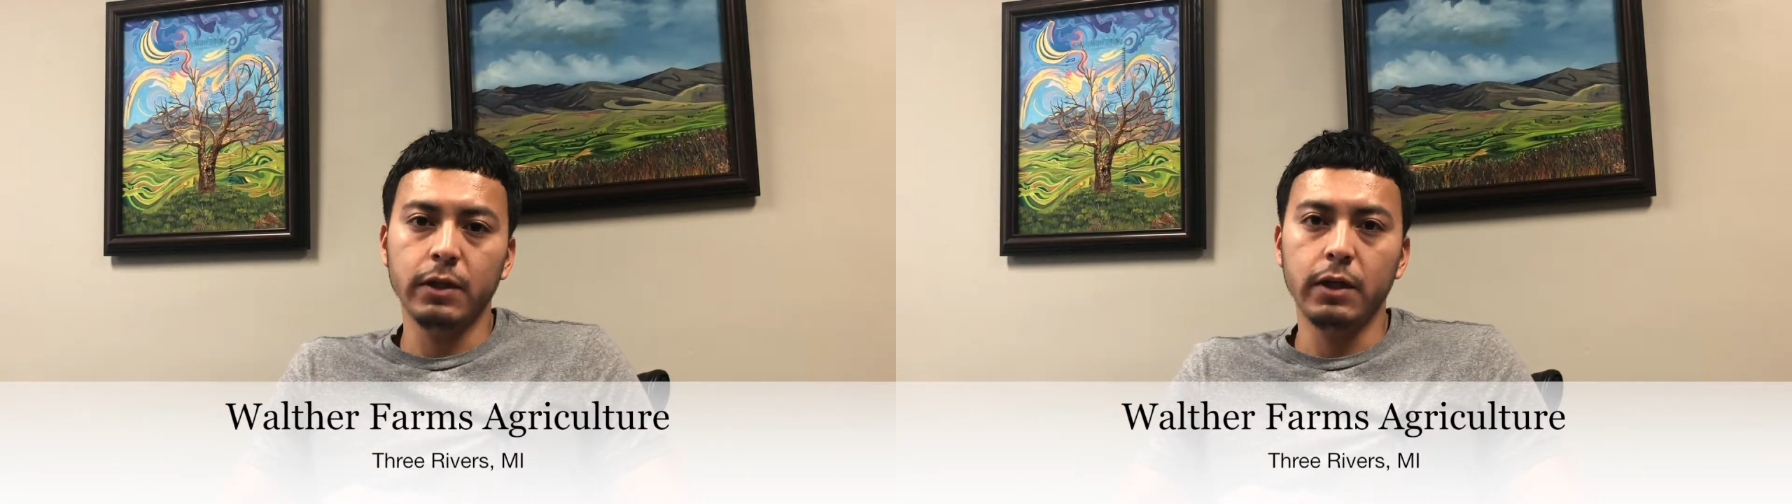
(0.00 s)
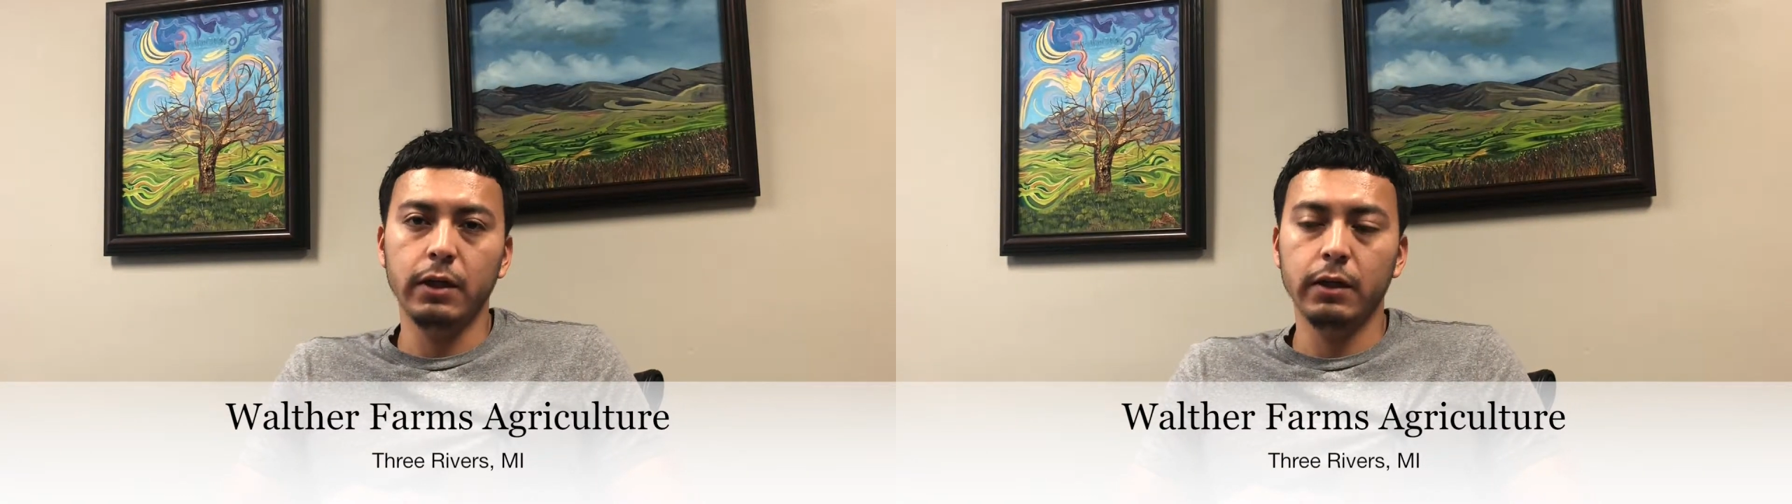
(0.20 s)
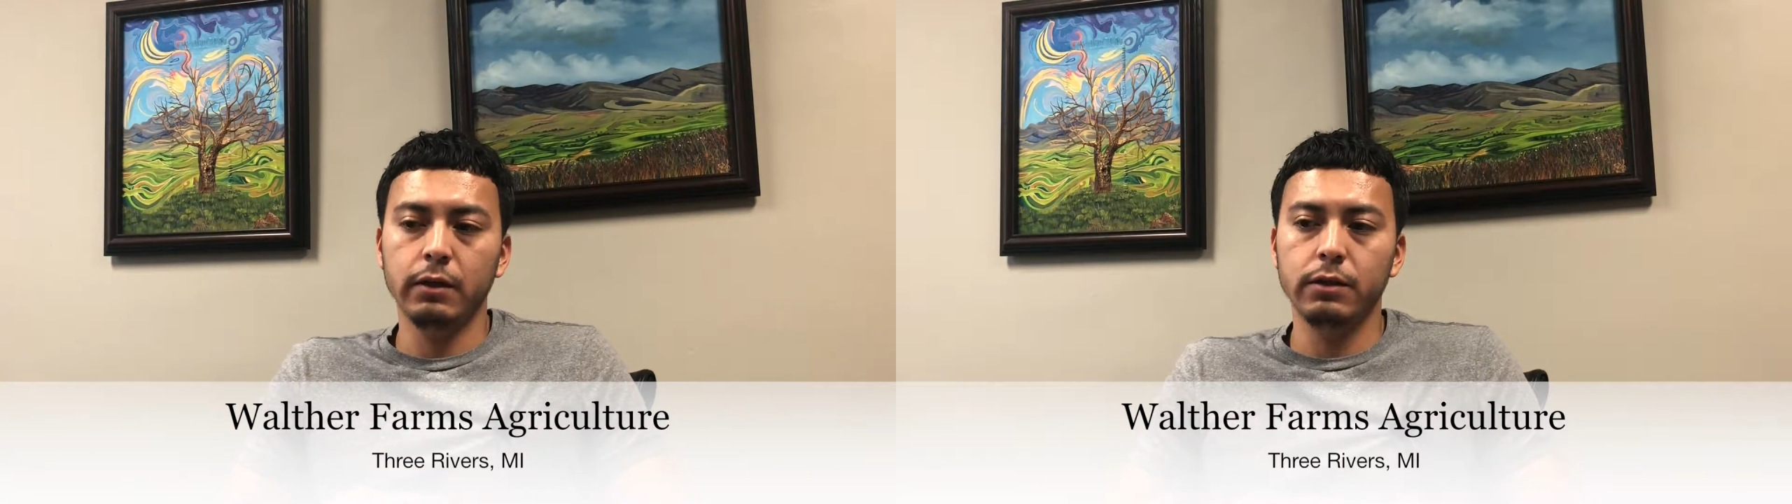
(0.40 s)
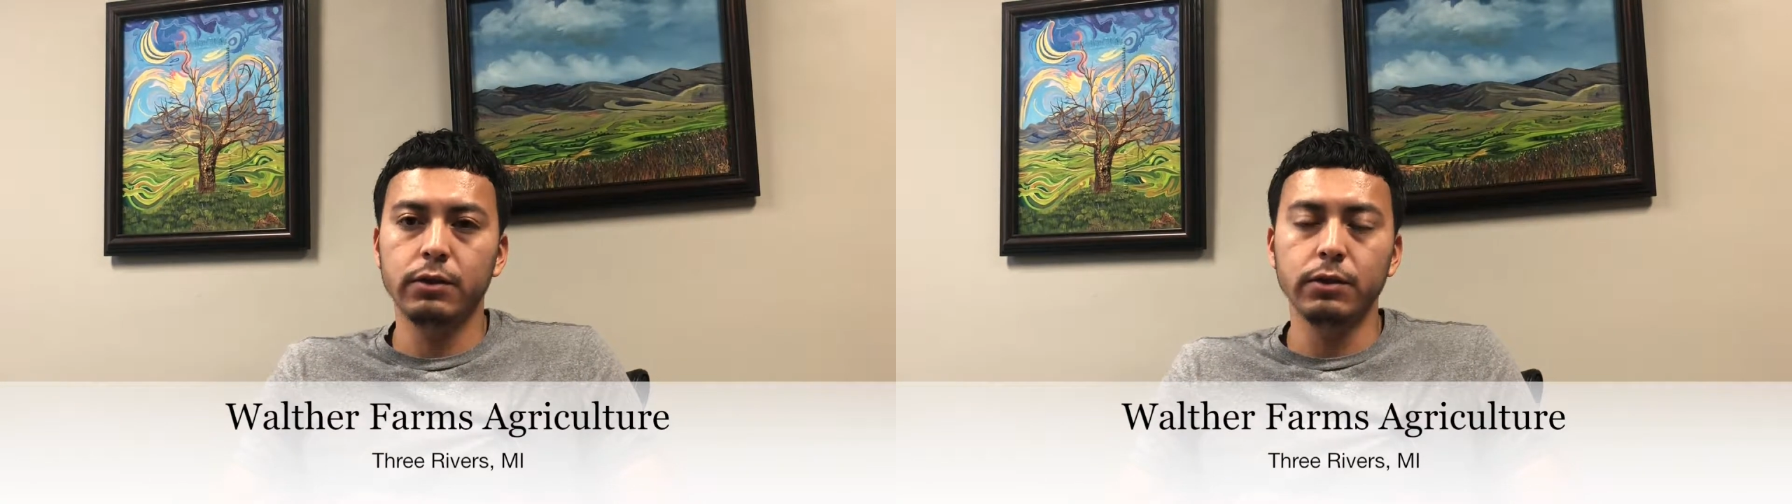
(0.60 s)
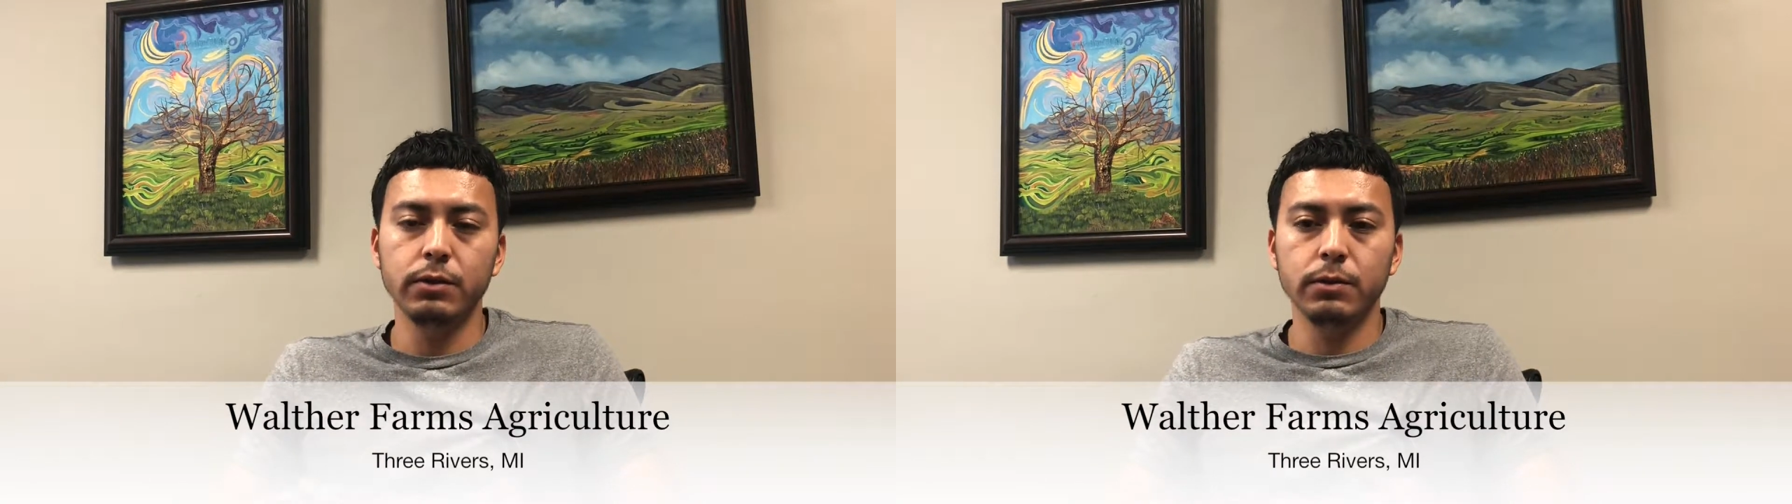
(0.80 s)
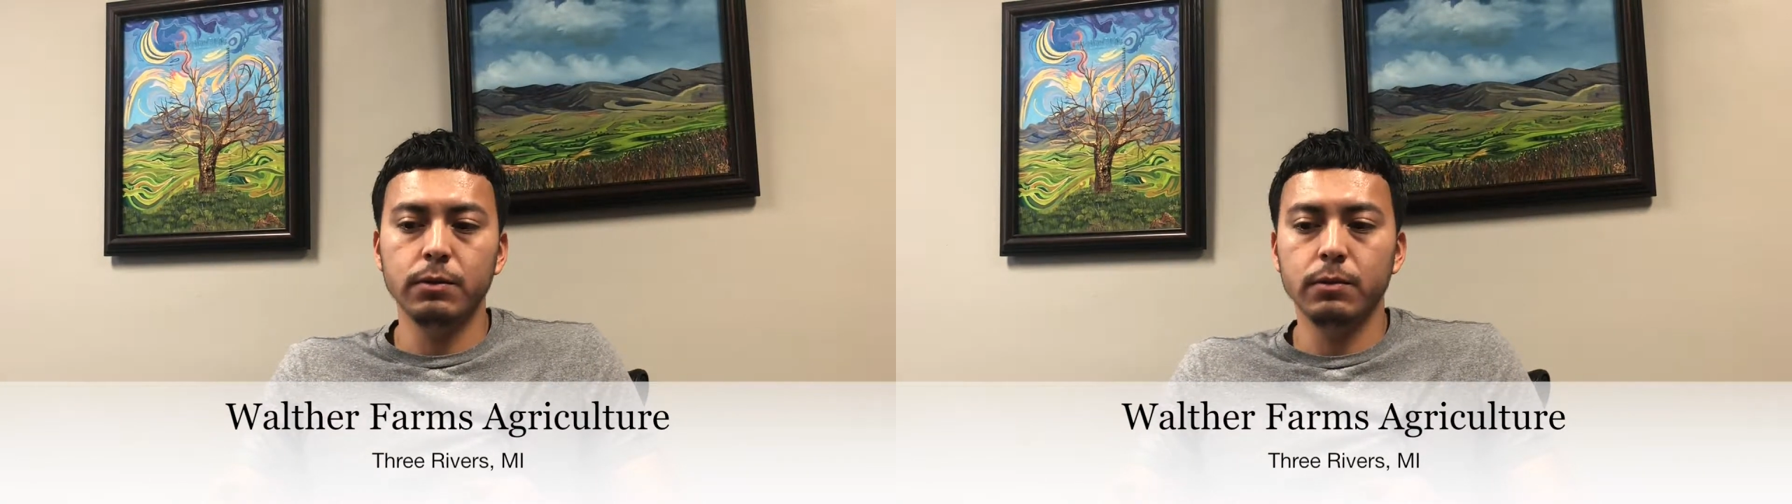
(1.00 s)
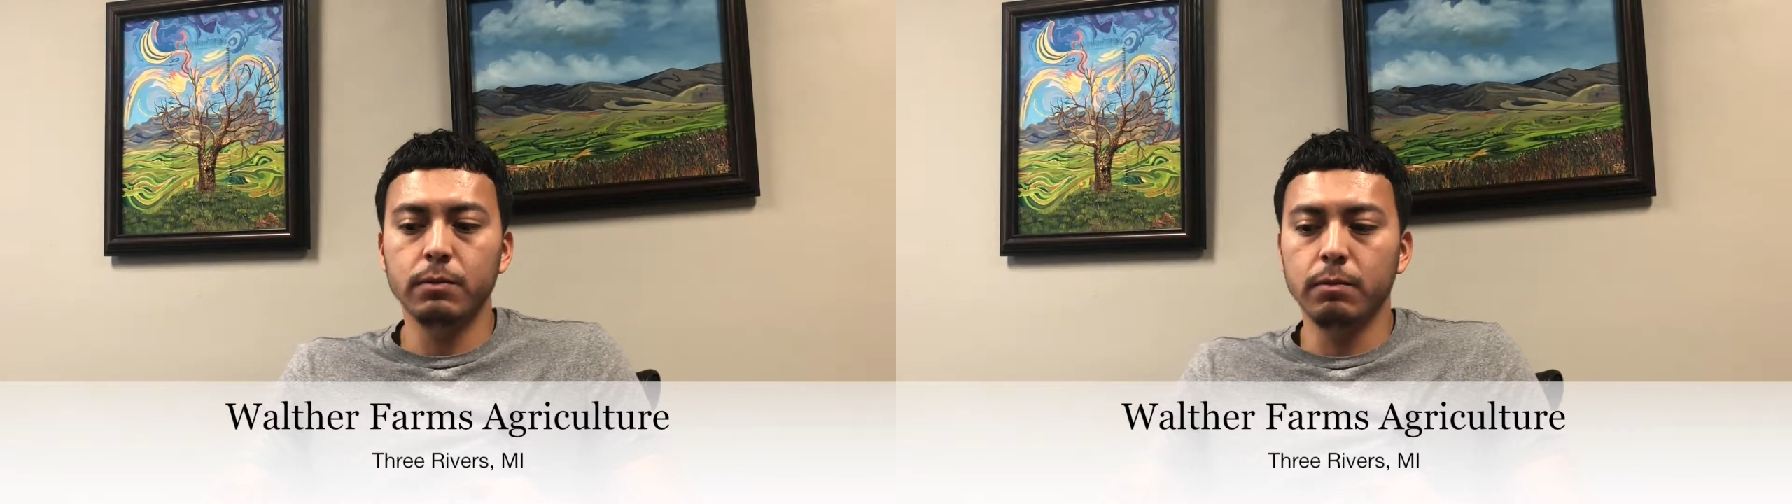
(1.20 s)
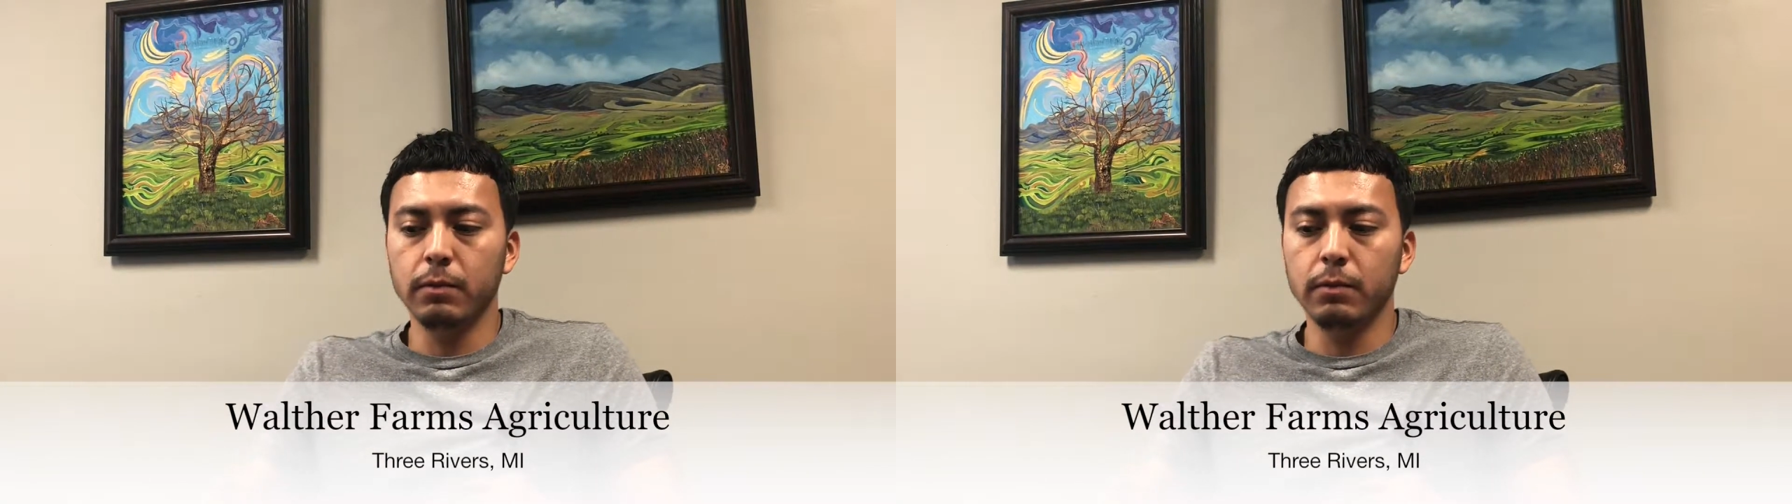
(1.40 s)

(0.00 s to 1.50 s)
and to